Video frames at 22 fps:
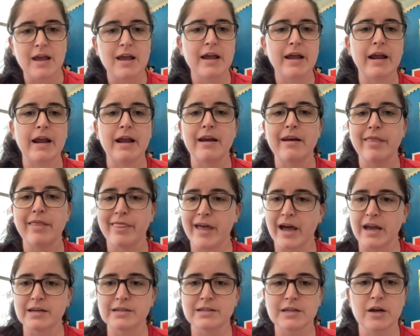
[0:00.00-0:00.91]
And
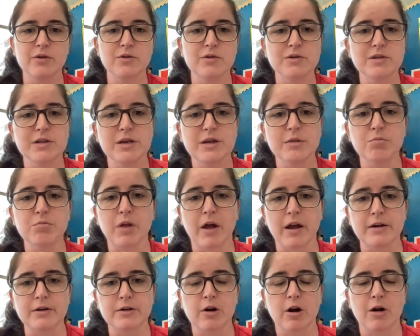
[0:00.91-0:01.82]
that is how you send a
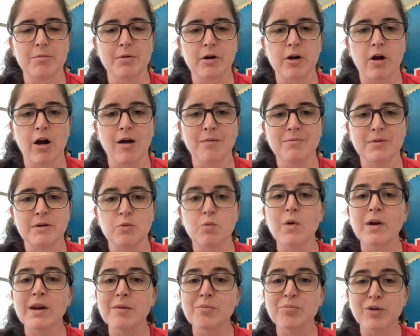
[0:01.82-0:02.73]
blind carbon copy.
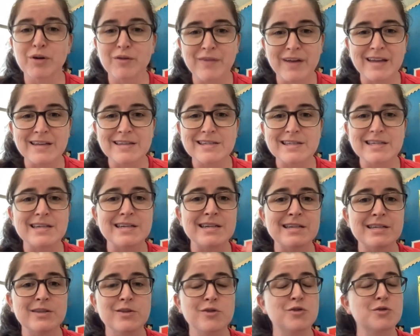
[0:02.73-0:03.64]
What it prevents
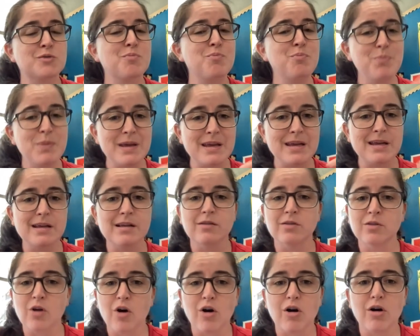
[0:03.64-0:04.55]
is those big,
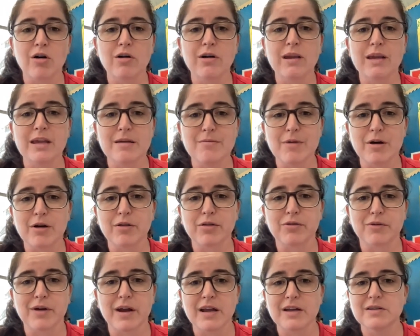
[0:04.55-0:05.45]
long email
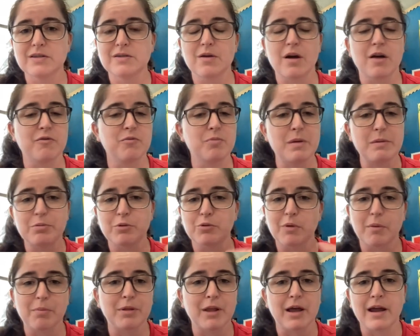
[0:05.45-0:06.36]
threads of people
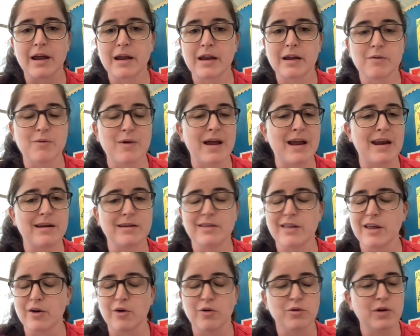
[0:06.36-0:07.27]
replying when
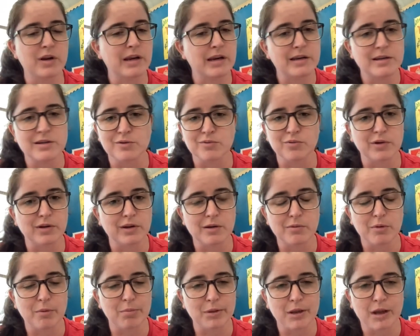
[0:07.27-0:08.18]
they don't need to really
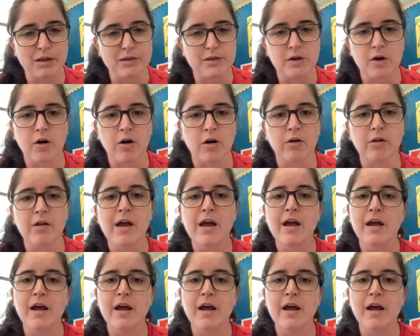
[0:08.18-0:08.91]
reply to all.